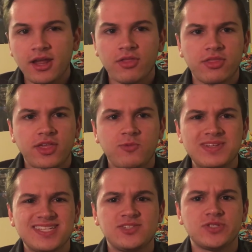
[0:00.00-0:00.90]
Another
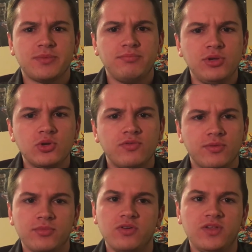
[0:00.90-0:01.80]
thing was this was a
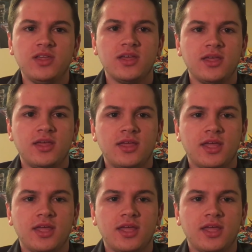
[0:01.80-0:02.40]
beautiful movie